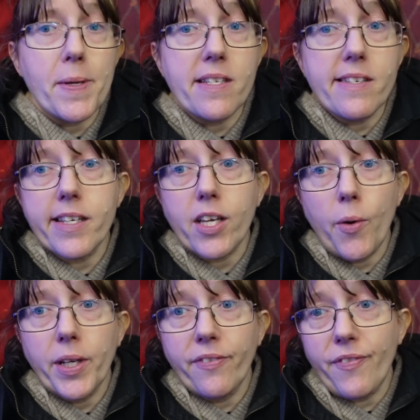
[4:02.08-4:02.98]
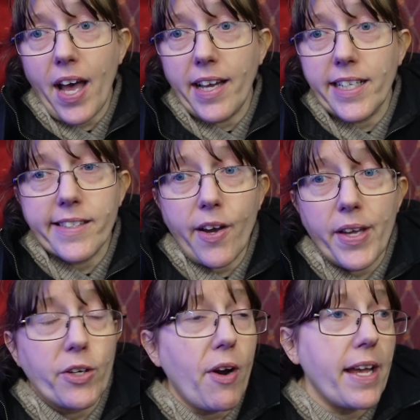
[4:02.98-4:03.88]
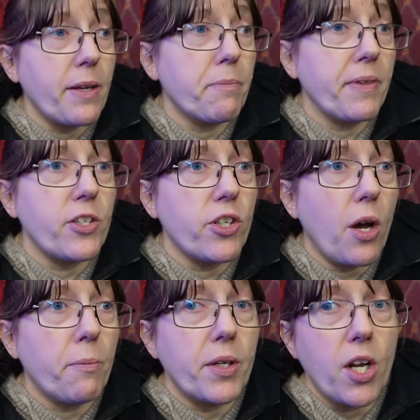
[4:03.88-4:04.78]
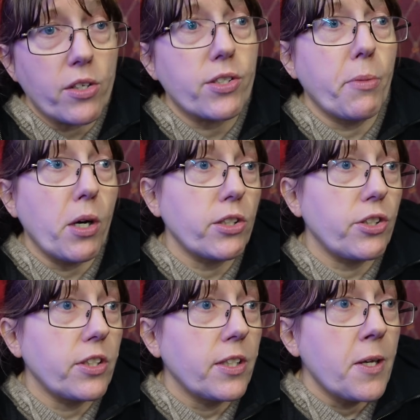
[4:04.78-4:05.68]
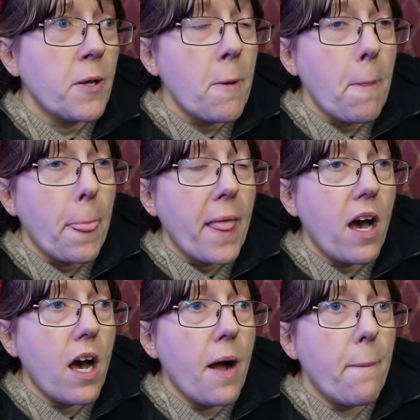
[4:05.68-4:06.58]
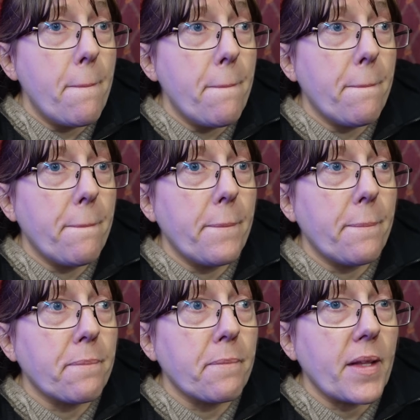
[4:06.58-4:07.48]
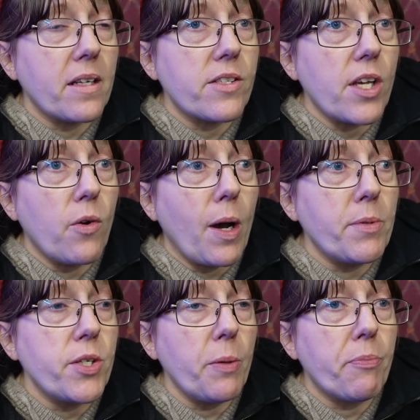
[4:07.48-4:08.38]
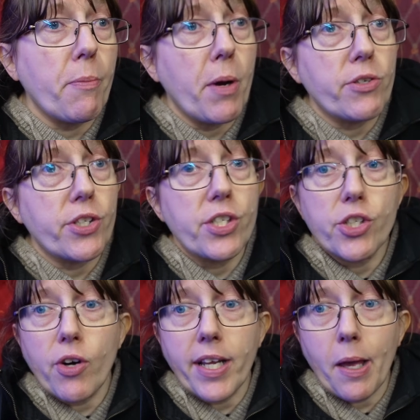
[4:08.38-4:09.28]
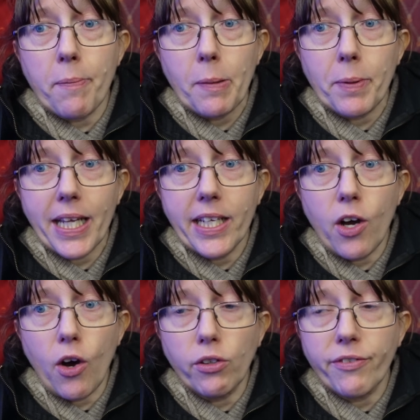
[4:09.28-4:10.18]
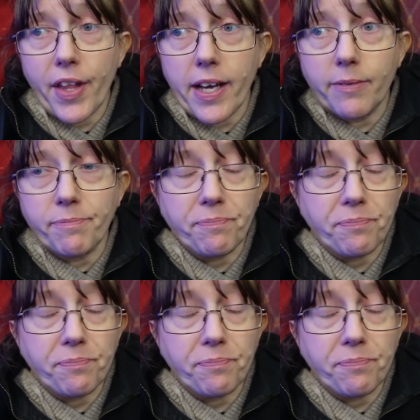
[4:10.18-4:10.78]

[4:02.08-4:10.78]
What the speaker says: business are going fine. It's going great, but the shop, not so much. So I'm doing promotion to try and get people in, all of that.